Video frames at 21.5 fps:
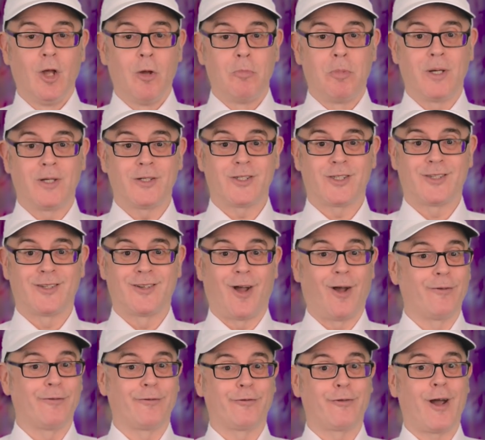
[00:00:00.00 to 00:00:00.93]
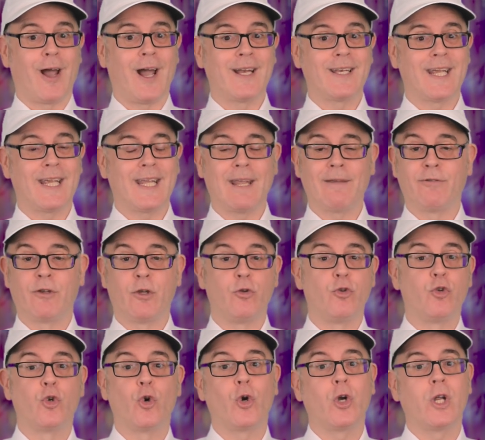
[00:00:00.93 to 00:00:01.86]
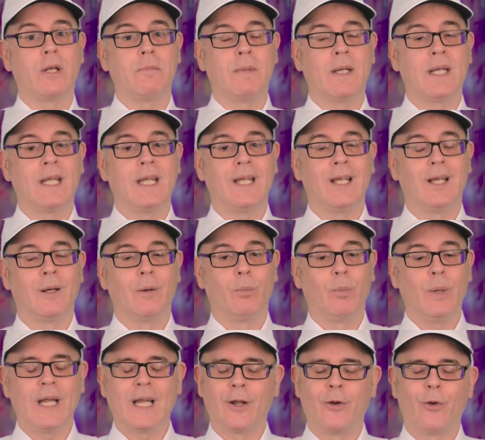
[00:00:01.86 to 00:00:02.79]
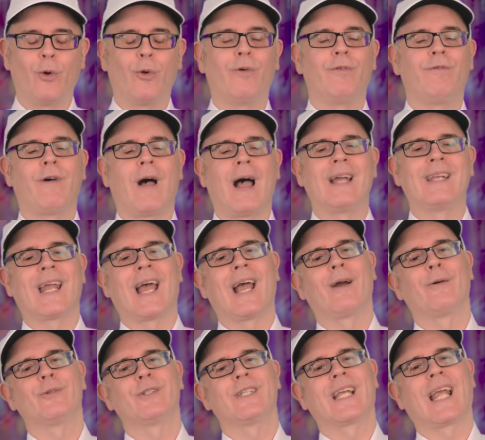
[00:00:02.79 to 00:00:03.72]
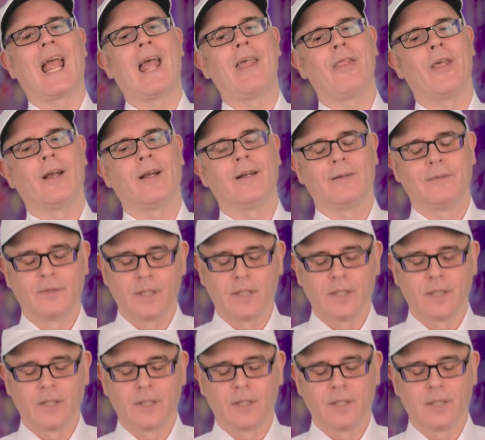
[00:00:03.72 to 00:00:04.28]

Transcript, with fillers: But on Friday, if you join me, we can all find out together.